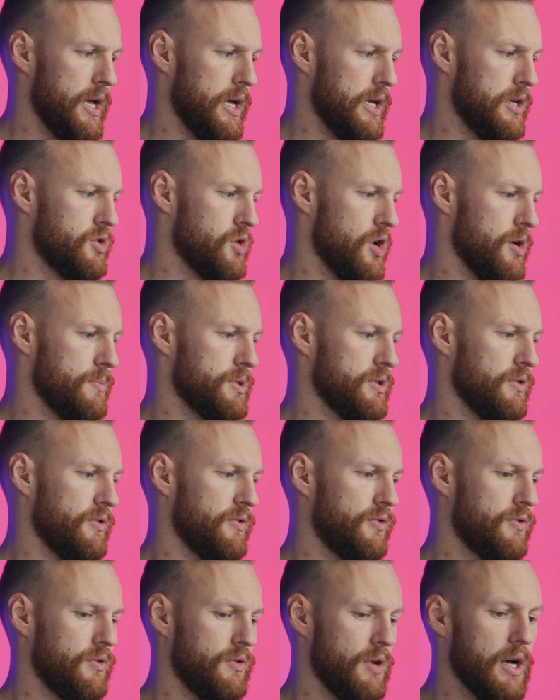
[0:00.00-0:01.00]
in terms
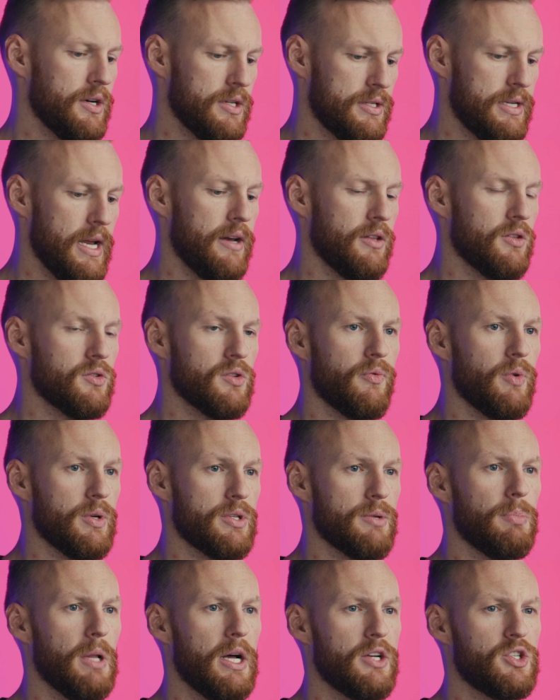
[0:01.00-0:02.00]
of understanding the software
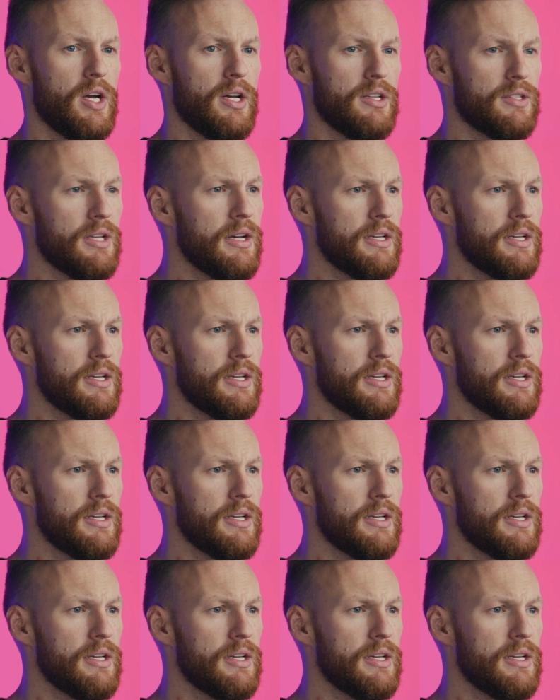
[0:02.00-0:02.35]
supply chain is